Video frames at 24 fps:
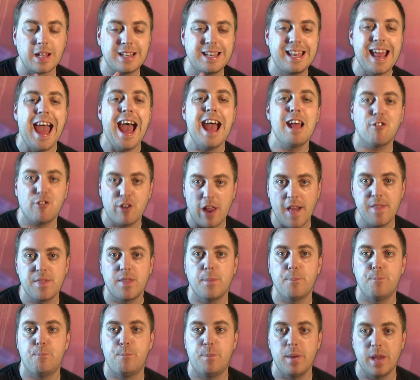Dash had
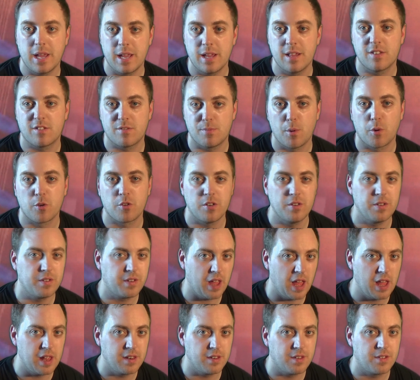the biggest, most
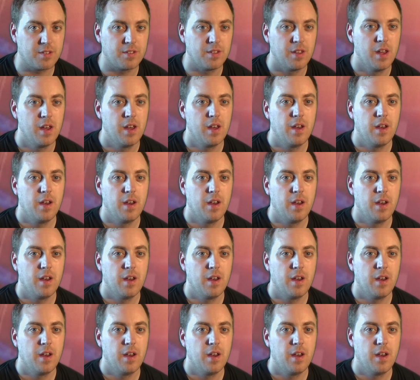intense